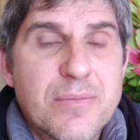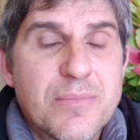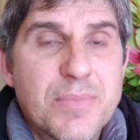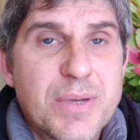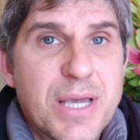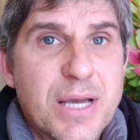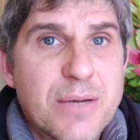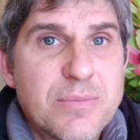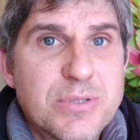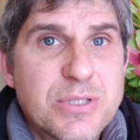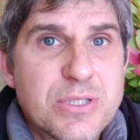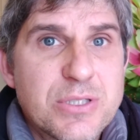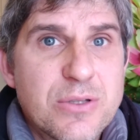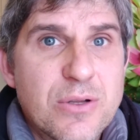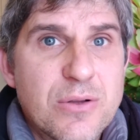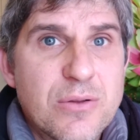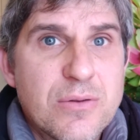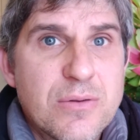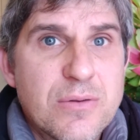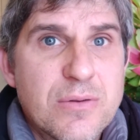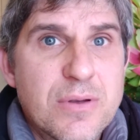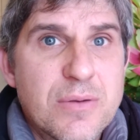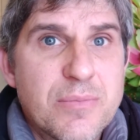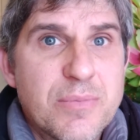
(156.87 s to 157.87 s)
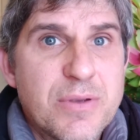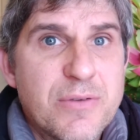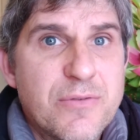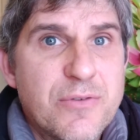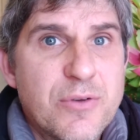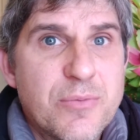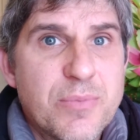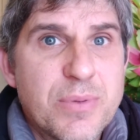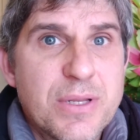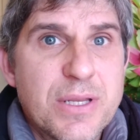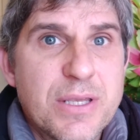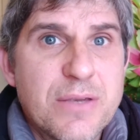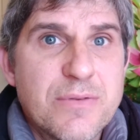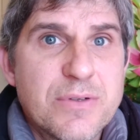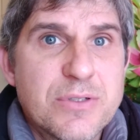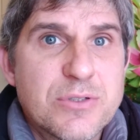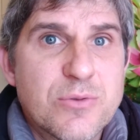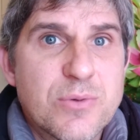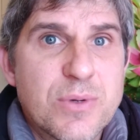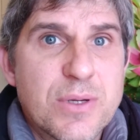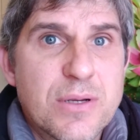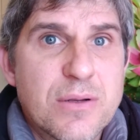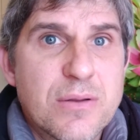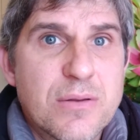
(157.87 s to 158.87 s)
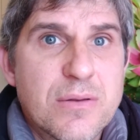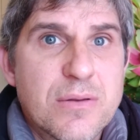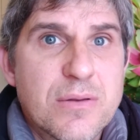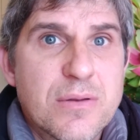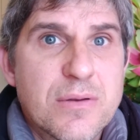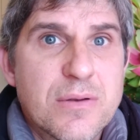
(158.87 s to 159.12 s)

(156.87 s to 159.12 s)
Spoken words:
become still. If you believe he's real,